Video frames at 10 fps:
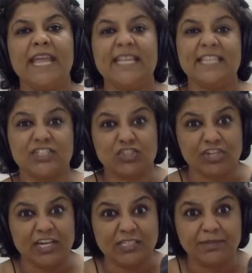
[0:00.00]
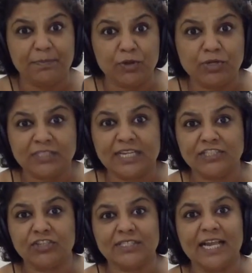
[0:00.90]
in the strict
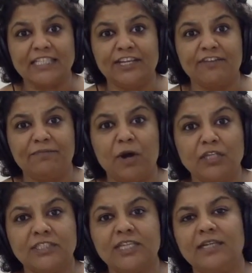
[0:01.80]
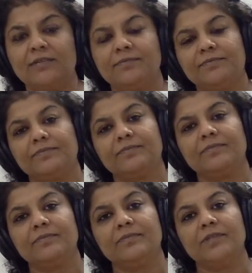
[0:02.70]
Puritan society of Boston,
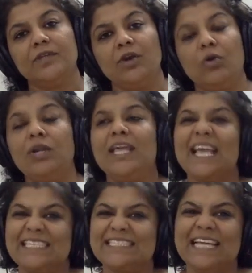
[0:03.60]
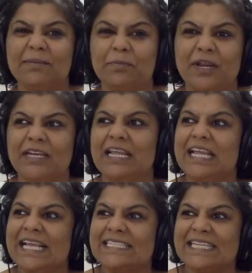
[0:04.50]
only Hester Prynne
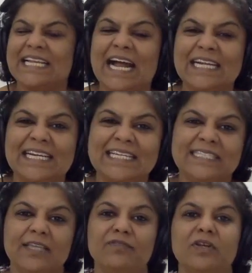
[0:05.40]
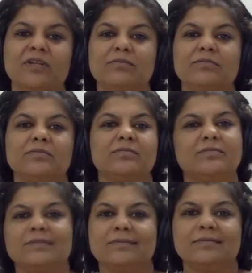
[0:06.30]
is regarded as evil.
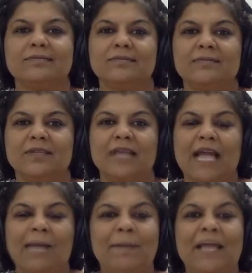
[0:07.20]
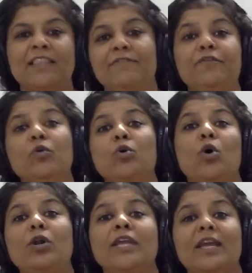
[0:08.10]
Apply the
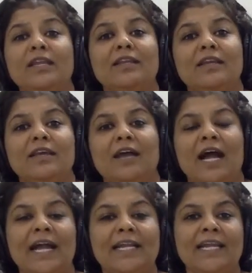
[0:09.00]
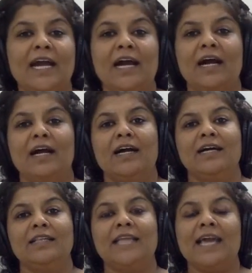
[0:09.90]
Foucauldian idea
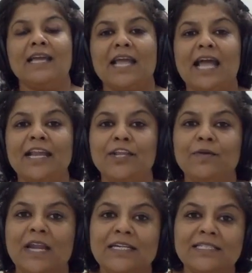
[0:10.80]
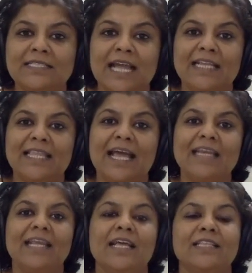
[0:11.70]
there, and you will understand
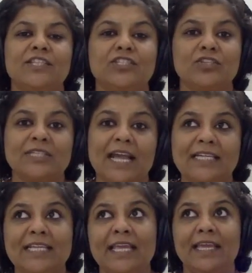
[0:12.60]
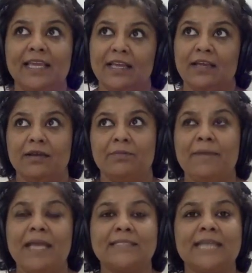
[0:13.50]
that the society
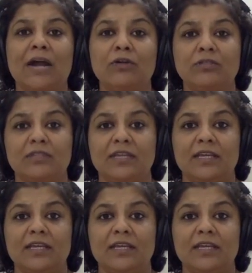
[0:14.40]
makes out